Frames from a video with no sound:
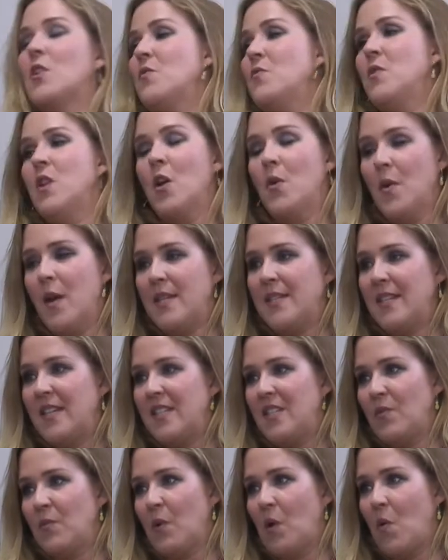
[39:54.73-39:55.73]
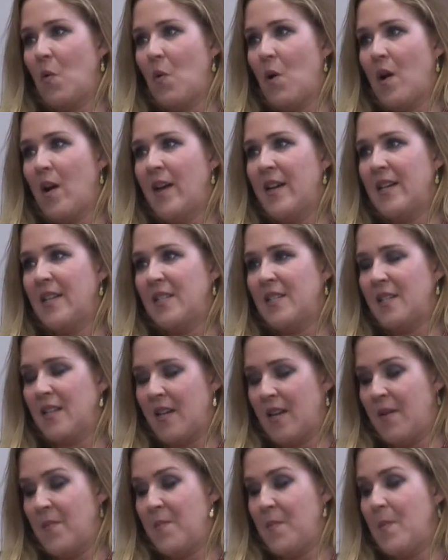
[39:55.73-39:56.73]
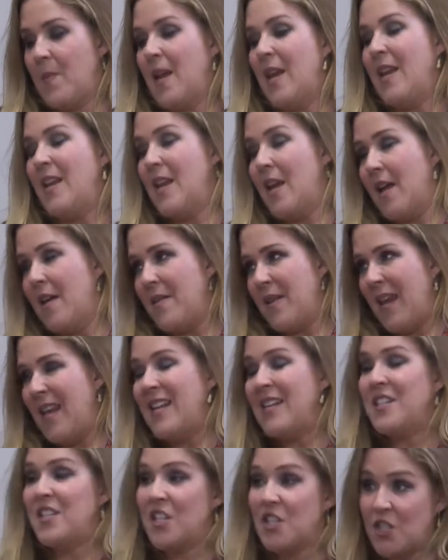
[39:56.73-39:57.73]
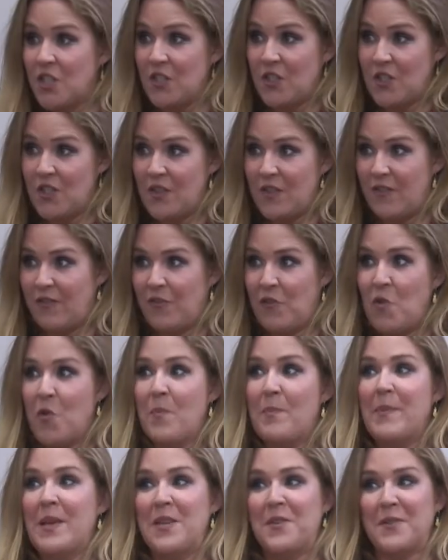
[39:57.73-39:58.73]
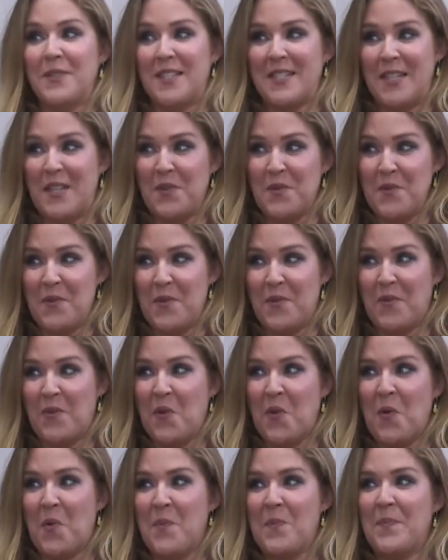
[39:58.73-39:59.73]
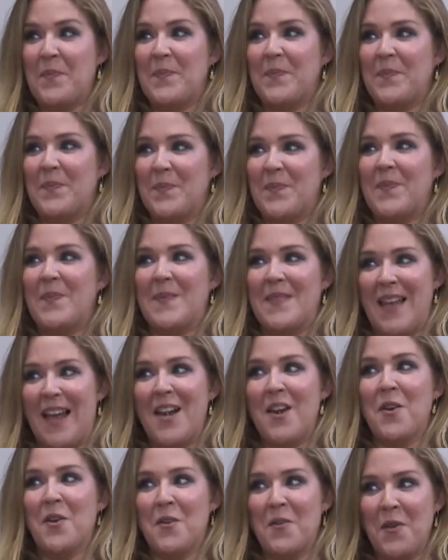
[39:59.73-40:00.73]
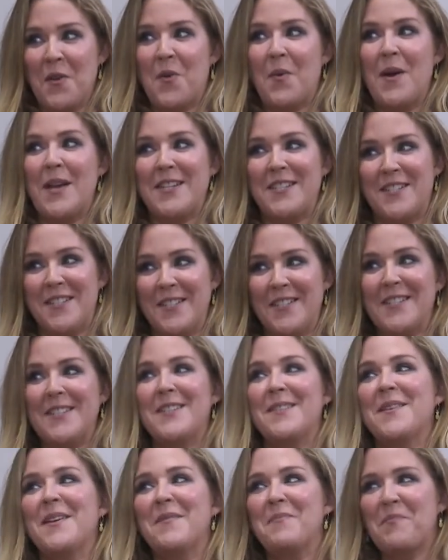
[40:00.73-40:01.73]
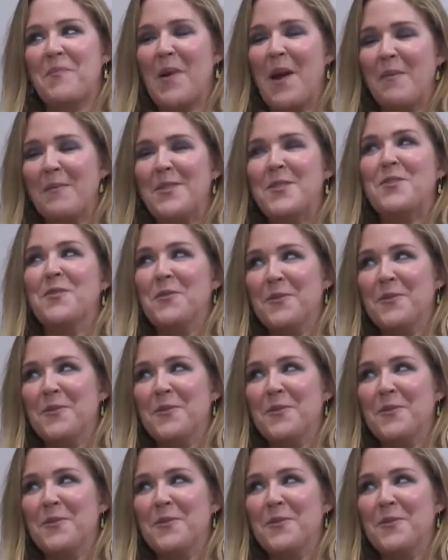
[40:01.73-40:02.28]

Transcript: So, no essays are required in addition to the form, but you'll see on the form a lot of the questions are perhaps